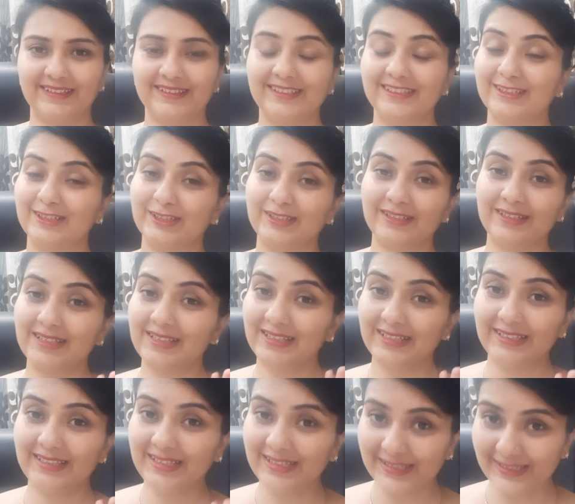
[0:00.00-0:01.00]
This is the
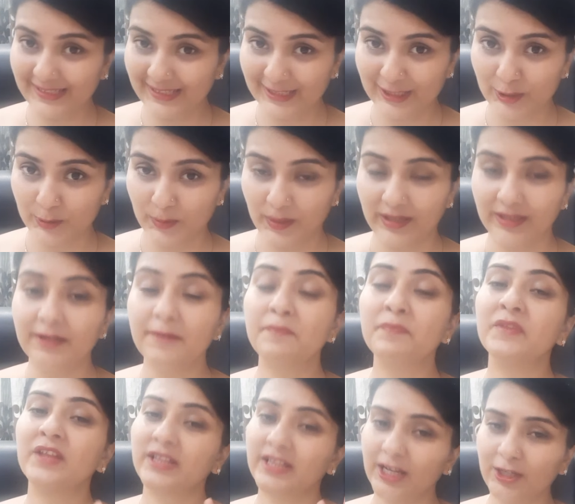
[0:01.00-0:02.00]
easiest one.
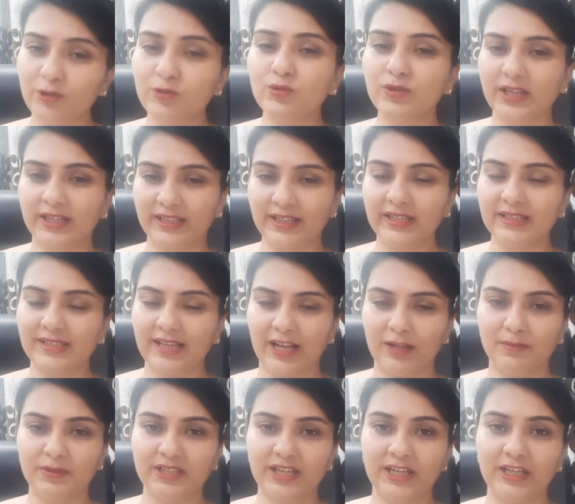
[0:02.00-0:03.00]
There are 2 techniques I'll
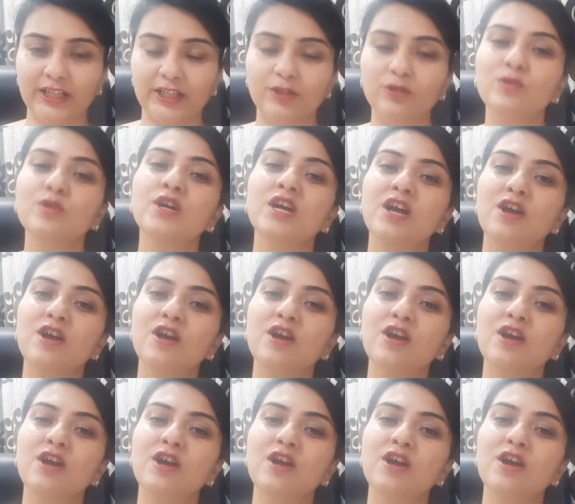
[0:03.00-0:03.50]
be telling you.